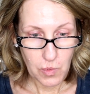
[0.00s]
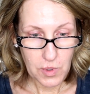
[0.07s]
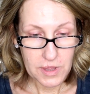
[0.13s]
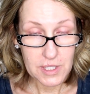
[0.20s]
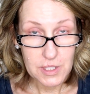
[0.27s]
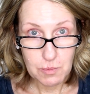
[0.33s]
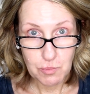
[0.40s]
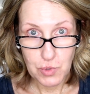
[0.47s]

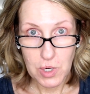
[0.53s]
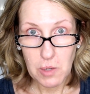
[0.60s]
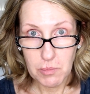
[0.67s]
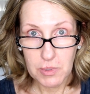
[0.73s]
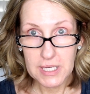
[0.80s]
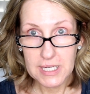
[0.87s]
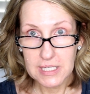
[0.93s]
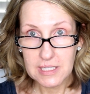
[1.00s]
What this brow
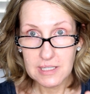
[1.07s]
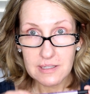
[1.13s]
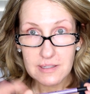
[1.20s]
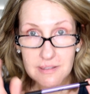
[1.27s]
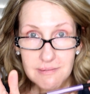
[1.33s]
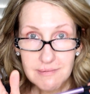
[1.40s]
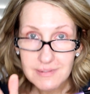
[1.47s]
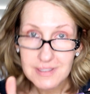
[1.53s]
blade
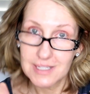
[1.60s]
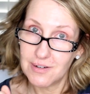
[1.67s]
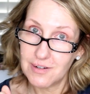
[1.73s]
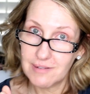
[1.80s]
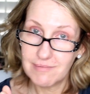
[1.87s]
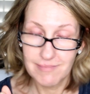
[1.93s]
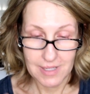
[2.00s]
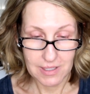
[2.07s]
is,
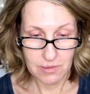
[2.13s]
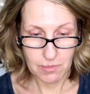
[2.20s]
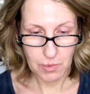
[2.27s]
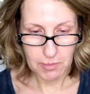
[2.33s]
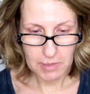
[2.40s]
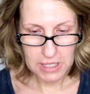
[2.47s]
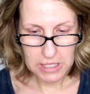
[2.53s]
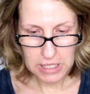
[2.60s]
sorry, I had to
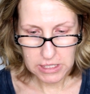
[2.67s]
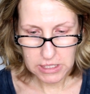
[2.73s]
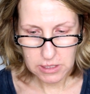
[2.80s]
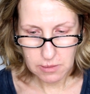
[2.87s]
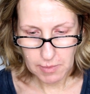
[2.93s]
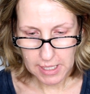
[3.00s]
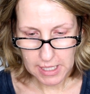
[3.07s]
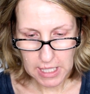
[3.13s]
put my
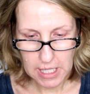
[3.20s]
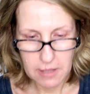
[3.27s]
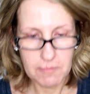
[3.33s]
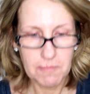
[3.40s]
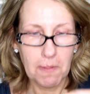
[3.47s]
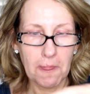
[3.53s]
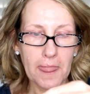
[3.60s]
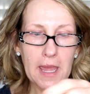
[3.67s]
glasses back
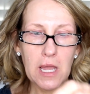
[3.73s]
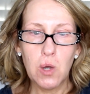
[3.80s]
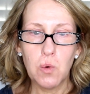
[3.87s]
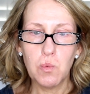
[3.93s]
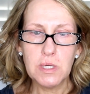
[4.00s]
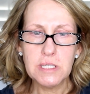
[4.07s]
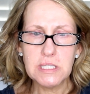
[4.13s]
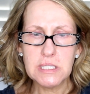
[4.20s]
on.
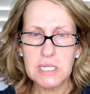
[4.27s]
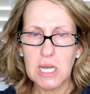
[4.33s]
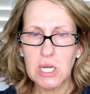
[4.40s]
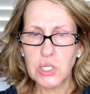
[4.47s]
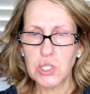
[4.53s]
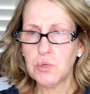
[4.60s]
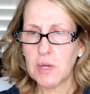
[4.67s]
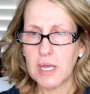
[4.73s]
One
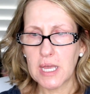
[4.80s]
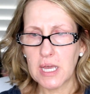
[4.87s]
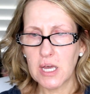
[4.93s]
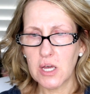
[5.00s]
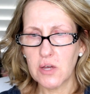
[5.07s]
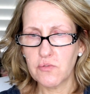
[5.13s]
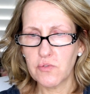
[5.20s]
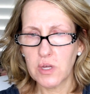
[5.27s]
side you
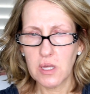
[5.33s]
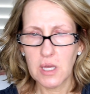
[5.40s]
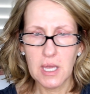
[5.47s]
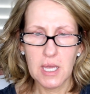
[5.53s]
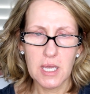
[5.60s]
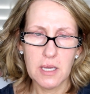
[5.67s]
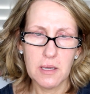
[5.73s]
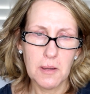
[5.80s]
have
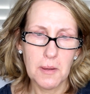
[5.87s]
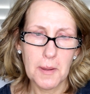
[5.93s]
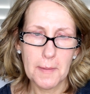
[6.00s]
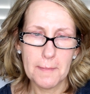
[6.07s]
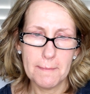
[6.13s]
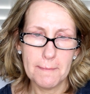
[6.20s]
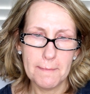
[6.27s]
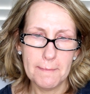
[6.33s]
a
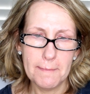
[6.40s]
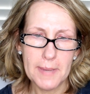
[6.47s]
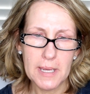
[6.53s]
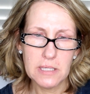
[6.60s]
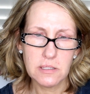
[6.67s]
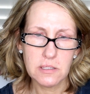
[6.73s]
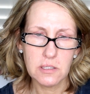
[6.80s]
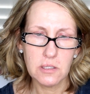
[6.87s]

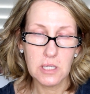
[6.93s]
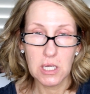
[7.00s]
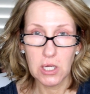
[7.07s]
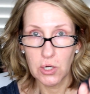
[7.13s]
pencil